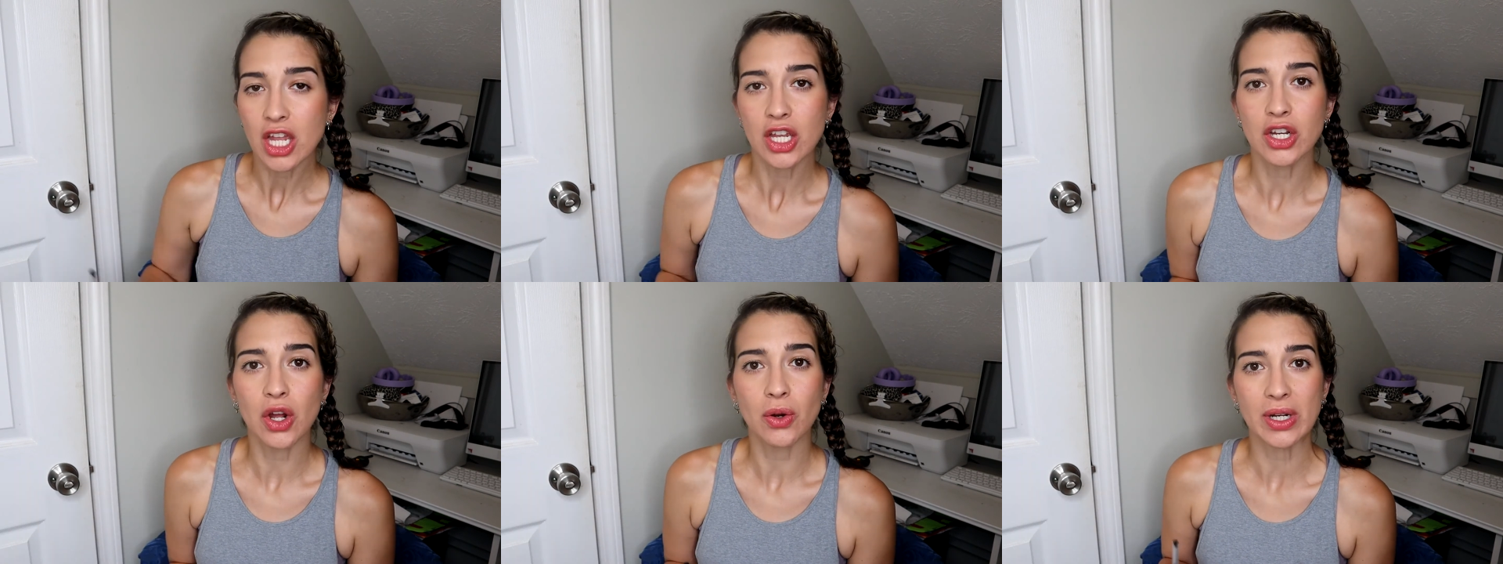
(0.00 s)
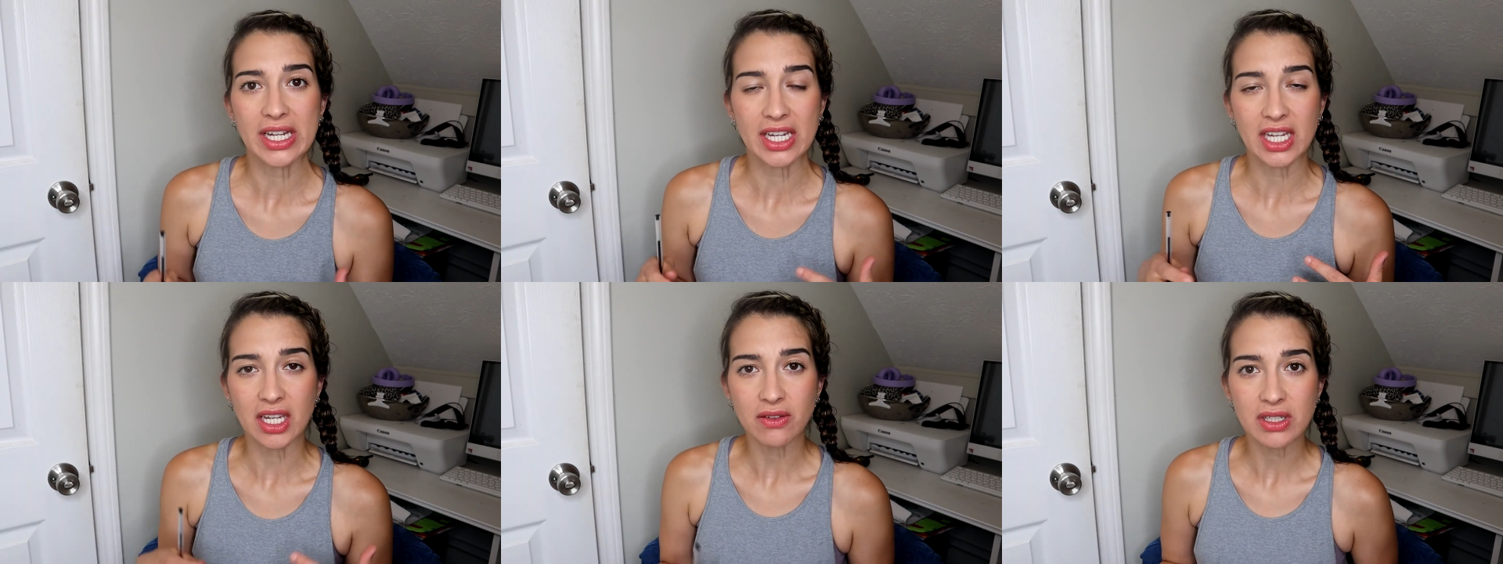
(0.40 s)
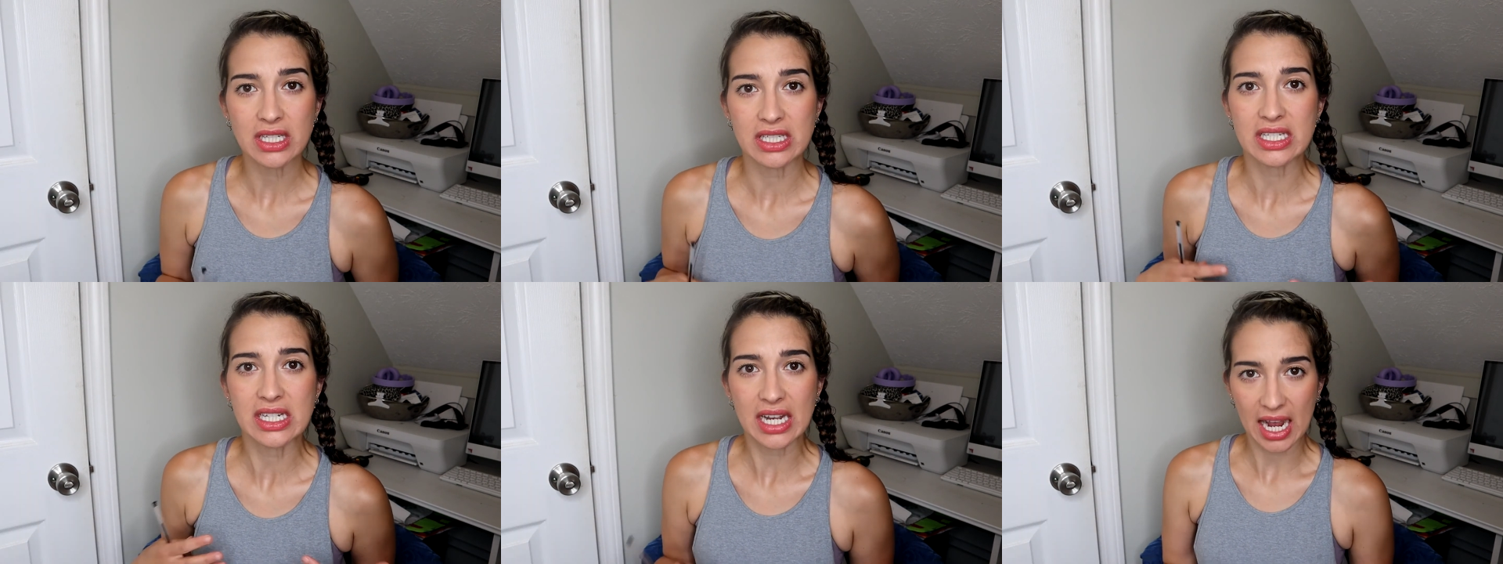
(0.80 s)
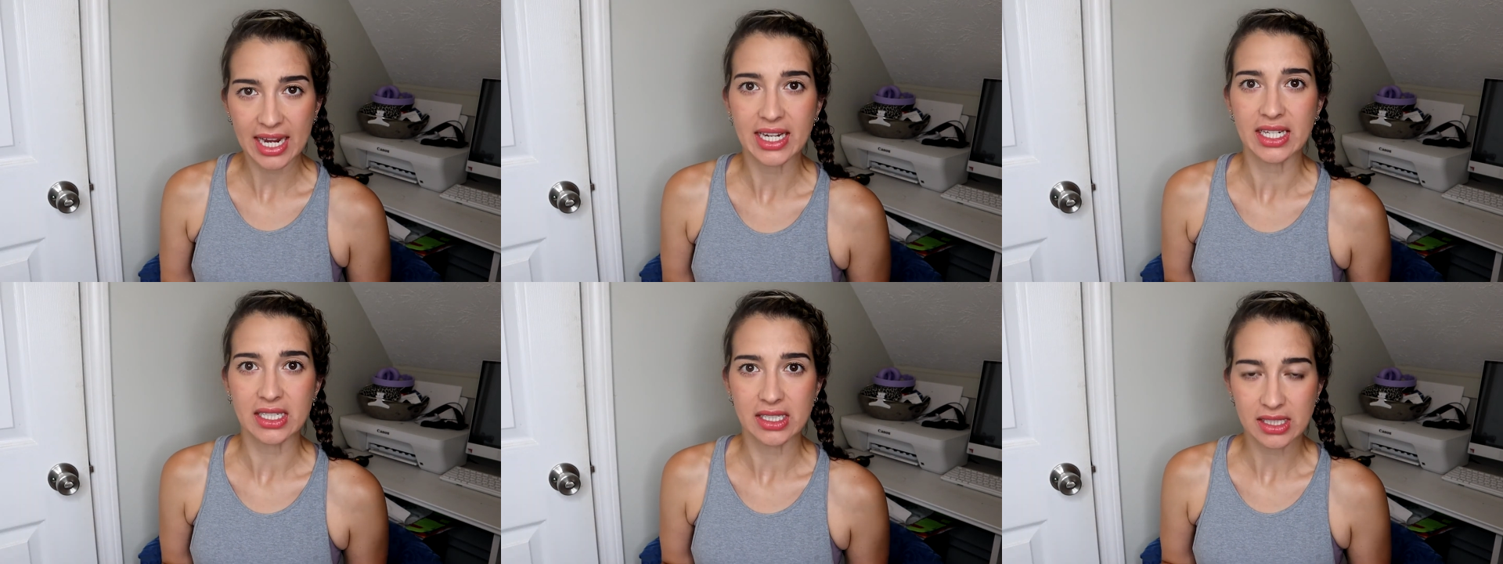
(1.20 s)
it gives us
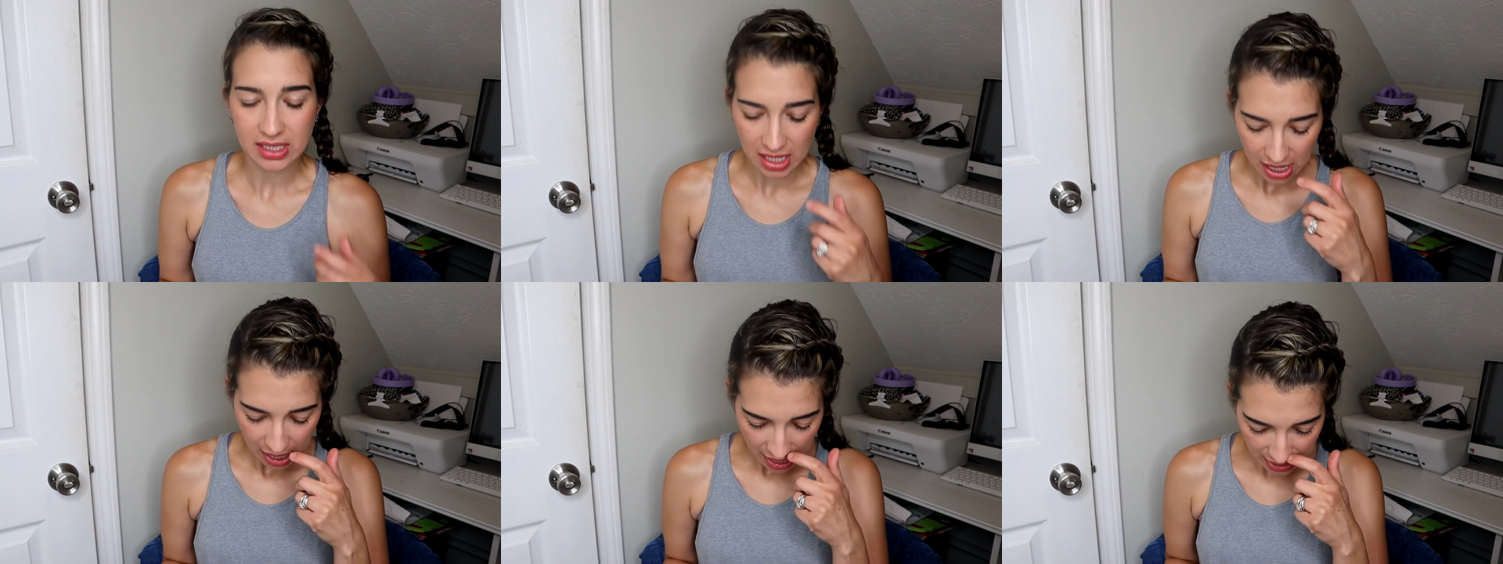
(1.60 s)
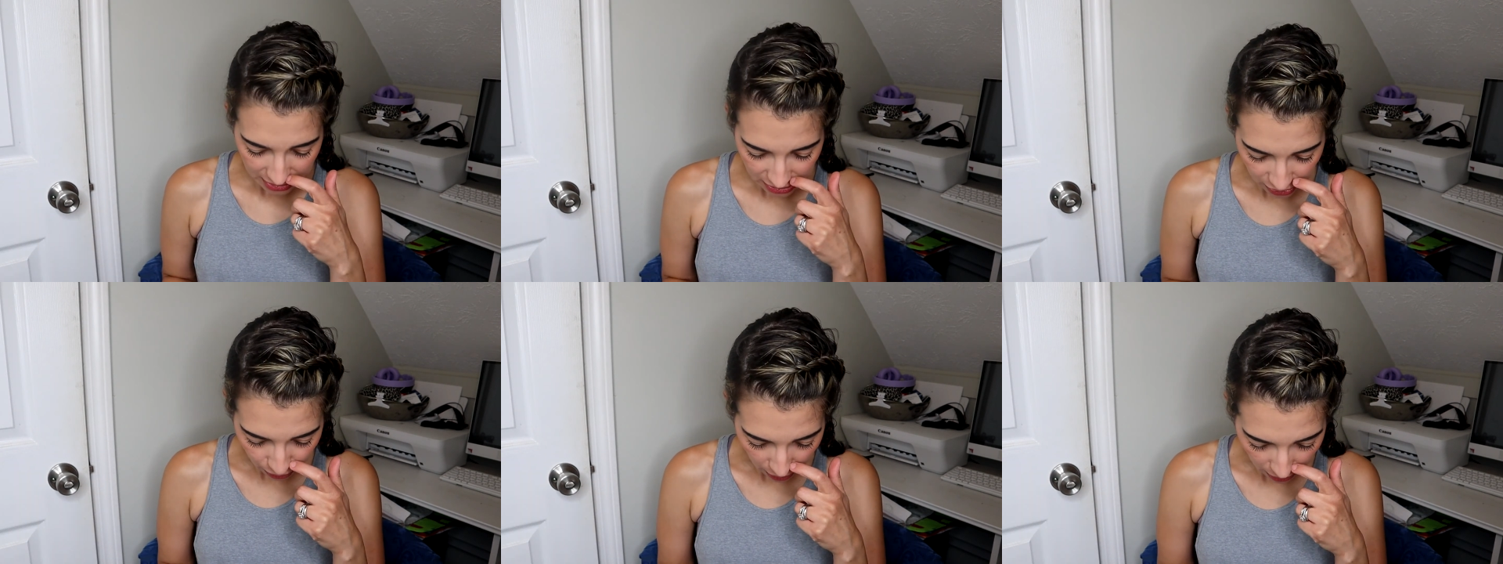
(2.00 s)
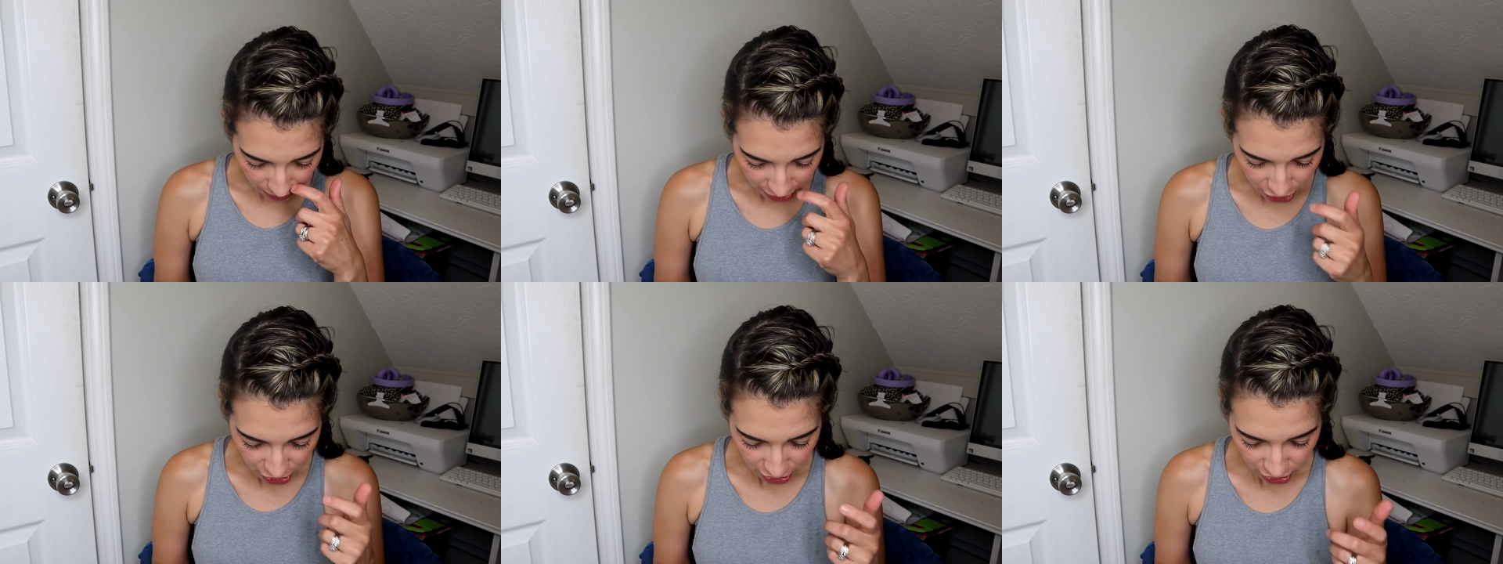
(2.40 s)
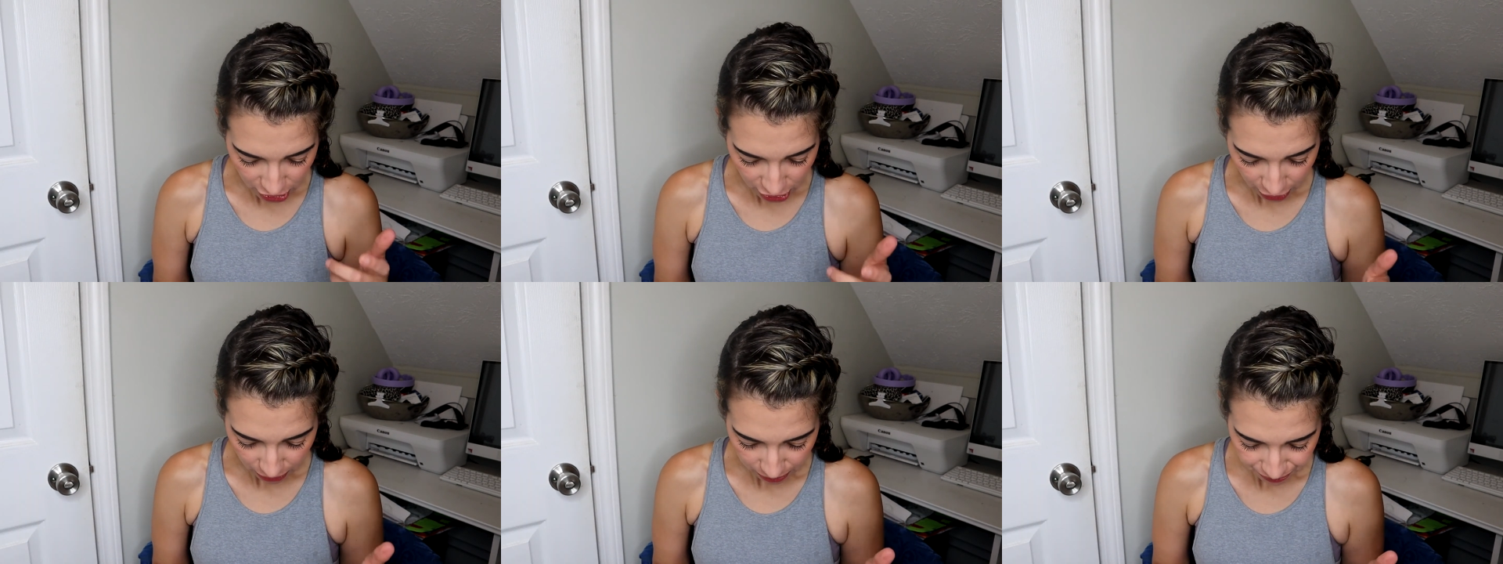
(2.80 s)
guidance as to what we should
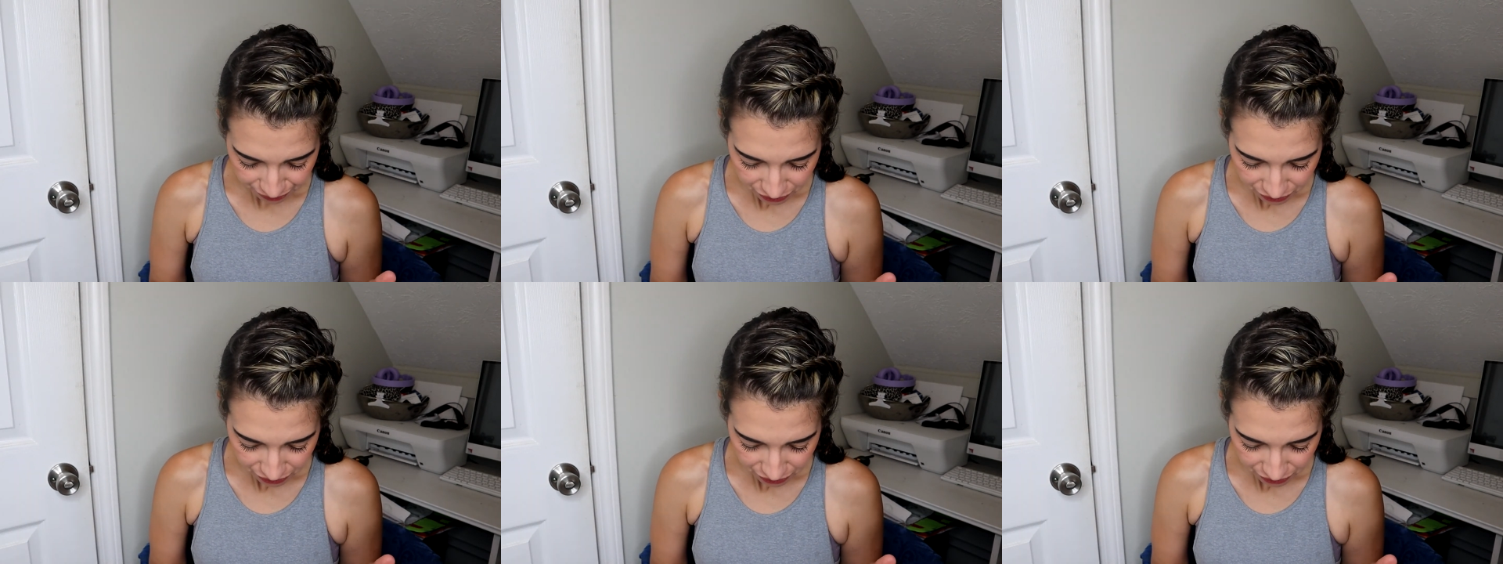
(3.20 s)
do.